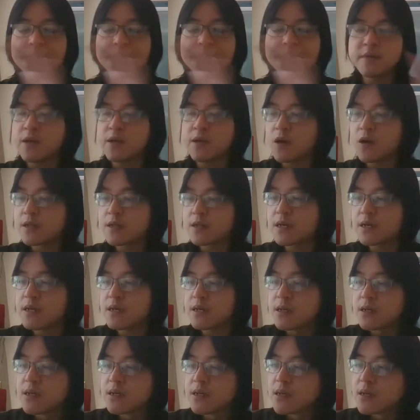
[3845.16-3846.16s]
order,
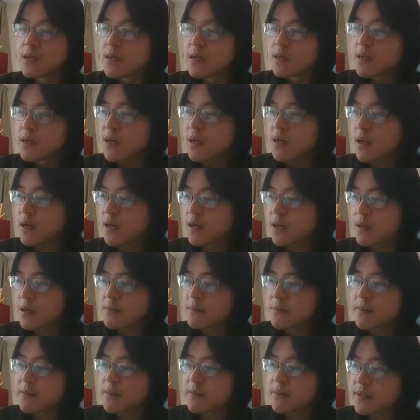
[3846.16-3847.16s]

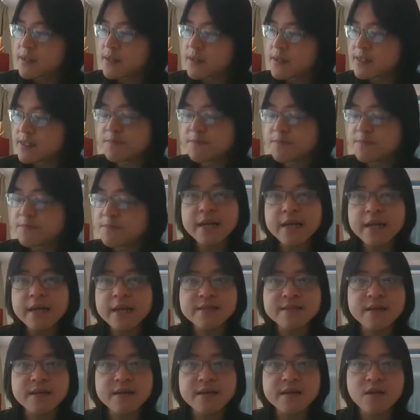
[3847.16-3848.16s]
this part is an
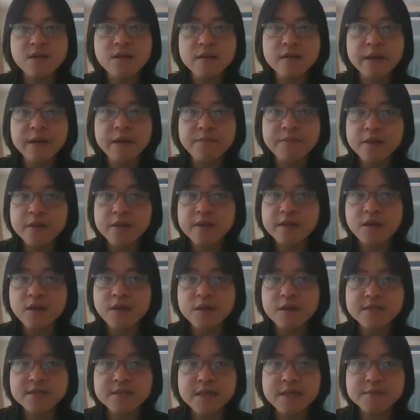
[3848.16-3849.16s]
important
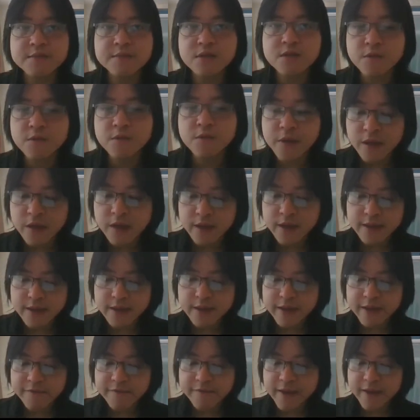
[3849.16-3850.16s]
concept, so we're going to
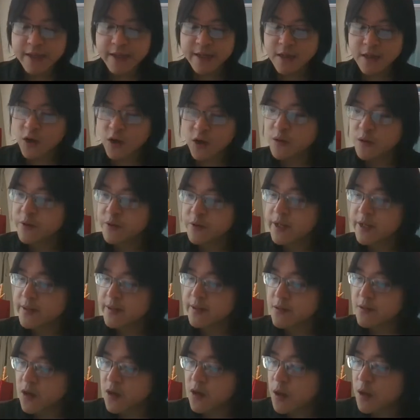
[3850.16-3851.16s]
define the
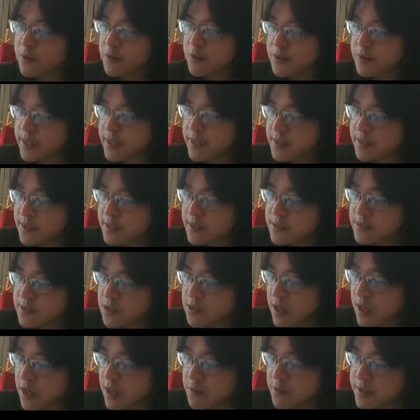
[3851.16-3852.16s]
commutator. So I
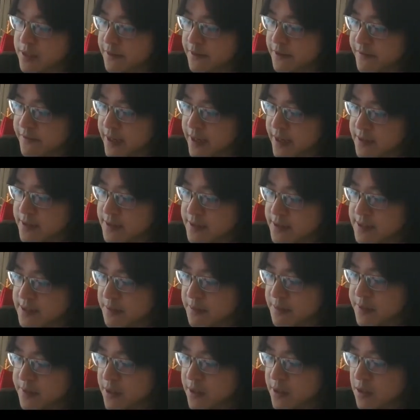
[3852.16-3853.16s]
will define something
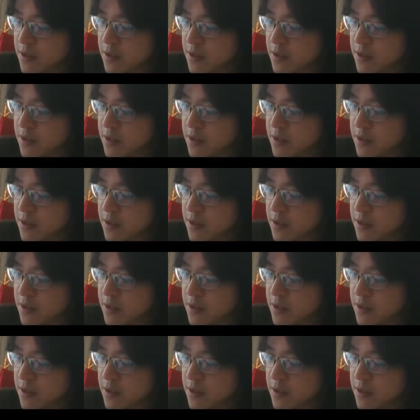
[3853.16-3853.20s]
called a